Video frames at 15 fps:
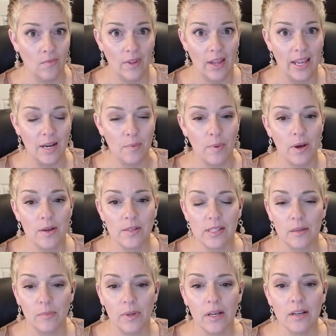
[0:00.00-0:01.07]
I have to pause
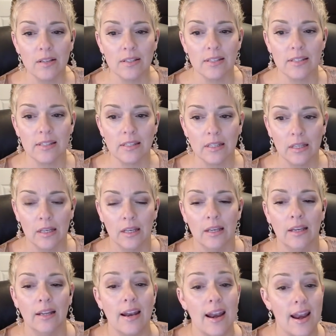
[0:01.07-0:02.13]
it because
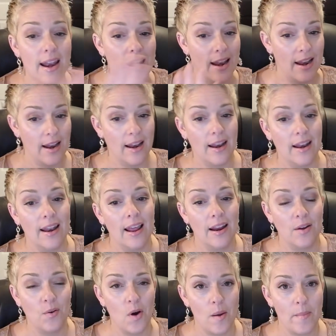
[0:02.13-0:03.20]
I know
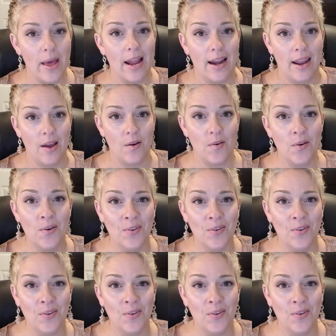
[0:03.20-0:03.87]
where I'm at now.